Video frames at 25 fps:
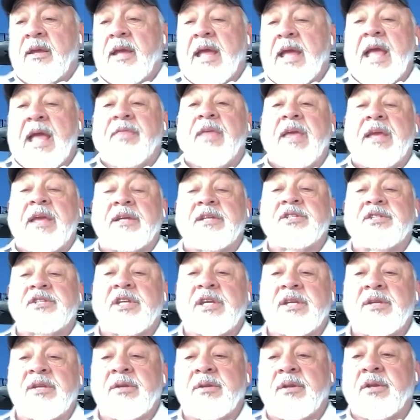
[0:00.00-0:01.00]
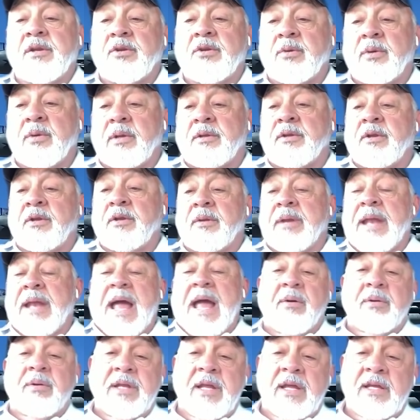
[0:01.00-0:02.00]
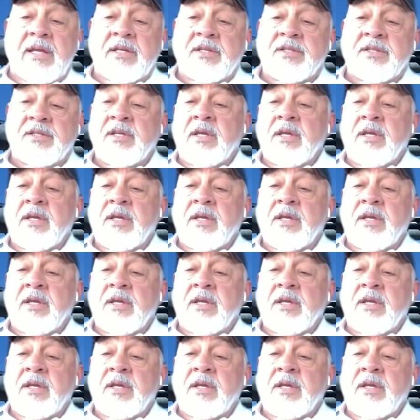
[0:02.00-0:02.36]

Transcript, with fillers: and they continue to do it. You know, nowadays,